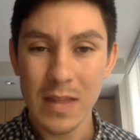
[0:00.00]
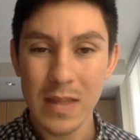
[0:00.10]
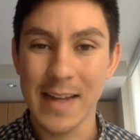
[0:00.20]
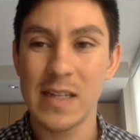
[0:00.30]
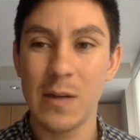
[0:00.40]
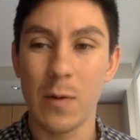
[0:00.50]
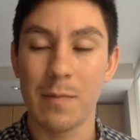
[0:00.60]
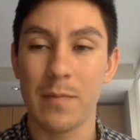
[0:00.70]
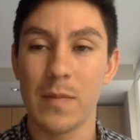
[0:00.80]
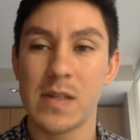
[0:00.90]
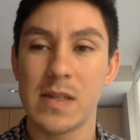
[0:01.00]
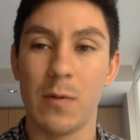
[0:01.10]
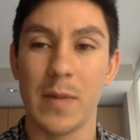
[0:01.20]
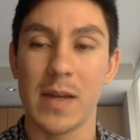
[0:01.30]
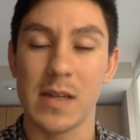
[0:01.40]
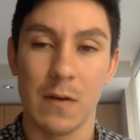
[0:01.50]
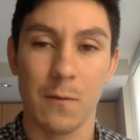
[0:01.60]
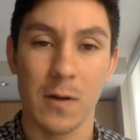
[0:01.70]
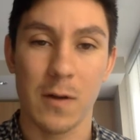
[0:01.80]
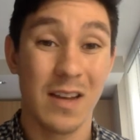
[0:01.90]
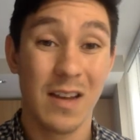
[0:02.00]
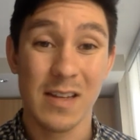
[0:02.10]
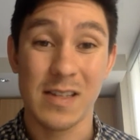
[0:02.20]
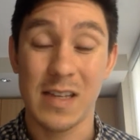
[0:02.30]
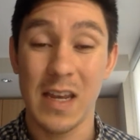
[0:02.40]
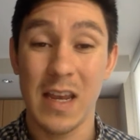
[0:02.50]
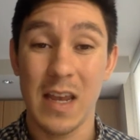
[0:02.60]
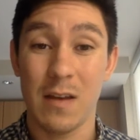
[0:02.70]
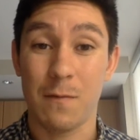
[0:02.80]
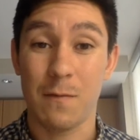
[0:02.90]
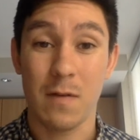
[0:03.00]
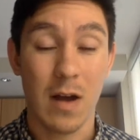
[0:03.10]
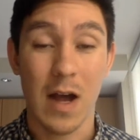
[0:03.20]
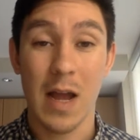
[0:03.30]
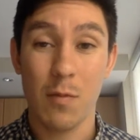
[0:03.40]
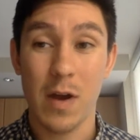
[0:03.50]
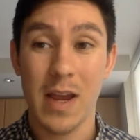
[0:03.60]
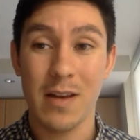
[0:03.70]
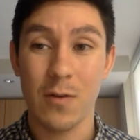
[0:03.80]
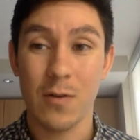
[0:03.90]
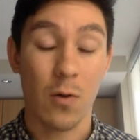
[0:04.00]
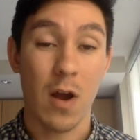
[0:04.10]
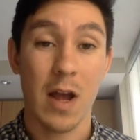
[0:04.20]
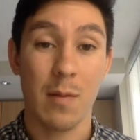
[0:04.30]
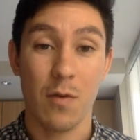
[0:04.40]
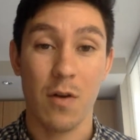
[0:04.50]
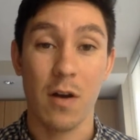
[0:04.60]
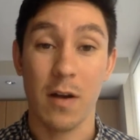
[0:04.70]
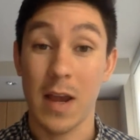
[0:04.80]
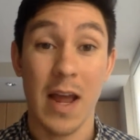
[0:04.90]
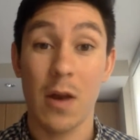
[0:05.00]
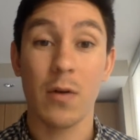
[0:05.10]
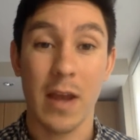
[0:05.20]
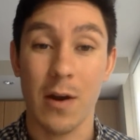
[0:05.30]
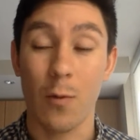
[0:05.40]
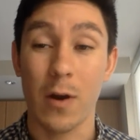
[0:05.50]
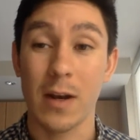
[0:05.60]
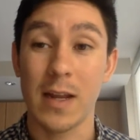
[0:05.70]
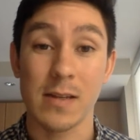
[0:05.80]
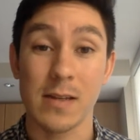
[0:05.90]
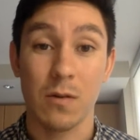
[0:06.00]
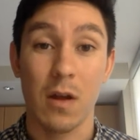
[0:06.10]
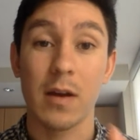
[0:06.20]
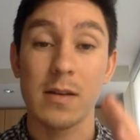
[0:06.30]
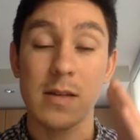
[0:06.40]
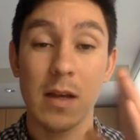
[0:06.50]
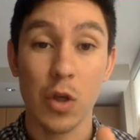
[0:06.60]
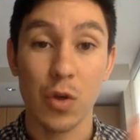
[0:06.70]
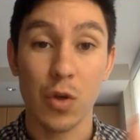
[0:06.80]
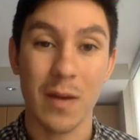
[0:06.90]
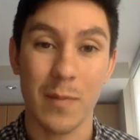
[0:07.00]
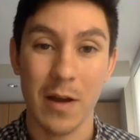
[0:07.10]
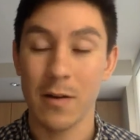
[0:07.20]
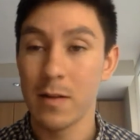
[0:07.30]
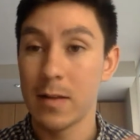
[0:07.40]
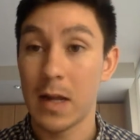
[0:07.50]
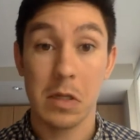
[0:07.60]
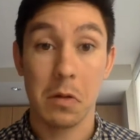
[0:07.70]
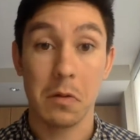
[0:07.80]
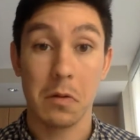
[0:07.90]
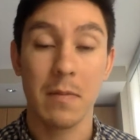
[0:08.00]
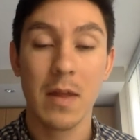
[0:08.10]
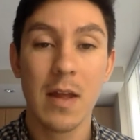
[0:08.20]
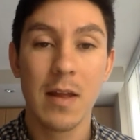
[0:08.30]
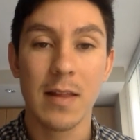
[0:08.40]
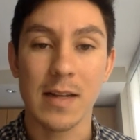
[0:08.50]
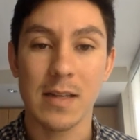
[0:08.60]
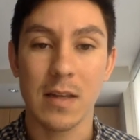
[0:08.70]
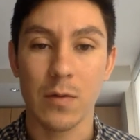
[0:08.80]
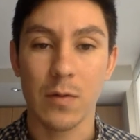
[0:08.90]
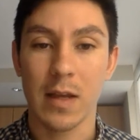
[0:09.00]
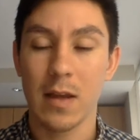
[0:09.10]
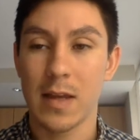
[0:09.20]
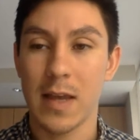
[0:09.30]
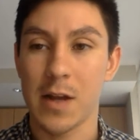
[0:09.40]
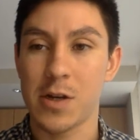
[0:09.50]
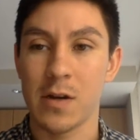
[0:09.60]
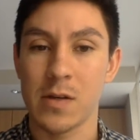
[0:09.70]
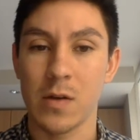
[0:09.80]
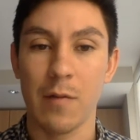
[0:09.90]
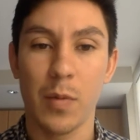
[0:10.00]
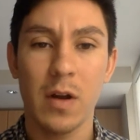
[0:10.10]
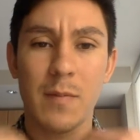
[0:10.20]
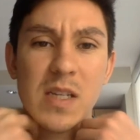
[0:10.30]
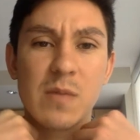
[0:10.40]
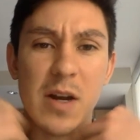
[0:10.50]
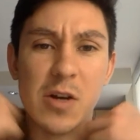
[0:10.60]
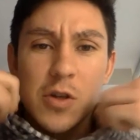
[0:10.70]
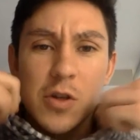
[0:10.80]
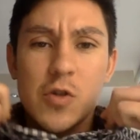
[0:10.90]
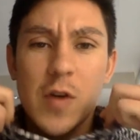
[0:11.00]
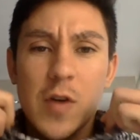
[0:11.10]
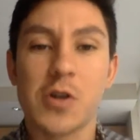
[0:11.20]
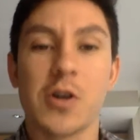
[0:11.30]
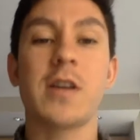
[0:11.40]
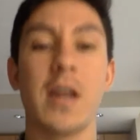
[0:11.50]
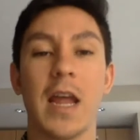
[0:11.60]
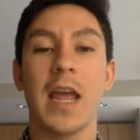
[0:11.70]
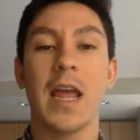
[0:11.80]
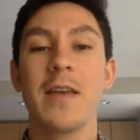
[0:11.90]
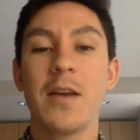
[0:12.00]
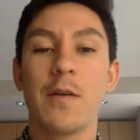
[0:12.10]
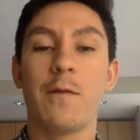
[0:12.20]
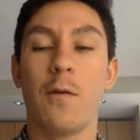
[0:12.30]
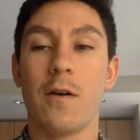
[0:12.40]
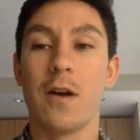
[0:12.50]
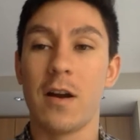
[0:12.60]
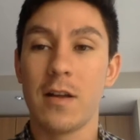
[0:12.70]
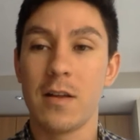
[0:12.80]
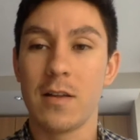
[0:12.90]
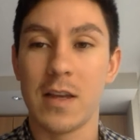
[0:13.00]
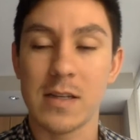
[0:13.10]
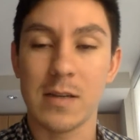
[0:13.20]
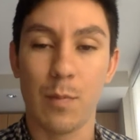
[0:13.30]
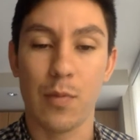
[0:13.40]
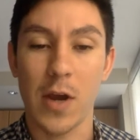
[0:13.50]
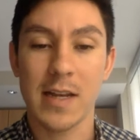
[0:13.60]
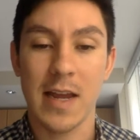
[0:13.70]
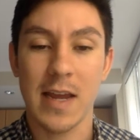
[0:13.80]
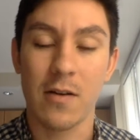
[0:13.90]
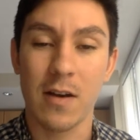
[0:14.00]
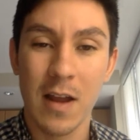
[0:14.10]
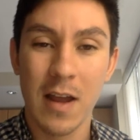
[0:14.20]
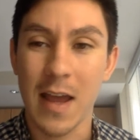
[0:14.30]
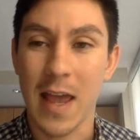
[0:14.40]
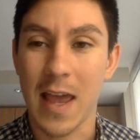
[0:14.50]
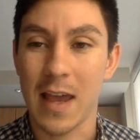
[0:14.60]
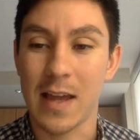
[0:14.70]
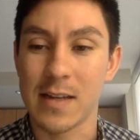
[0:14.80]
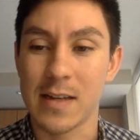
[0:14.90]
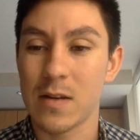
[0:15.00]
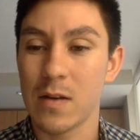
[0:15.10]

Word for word: and see what see what makes a difference. See if I'm right or I'm wrong, and I don't care what it is, so long as you get better. That's the only that's the only catch here. So I put on my special striped shirt today for this breakdown, and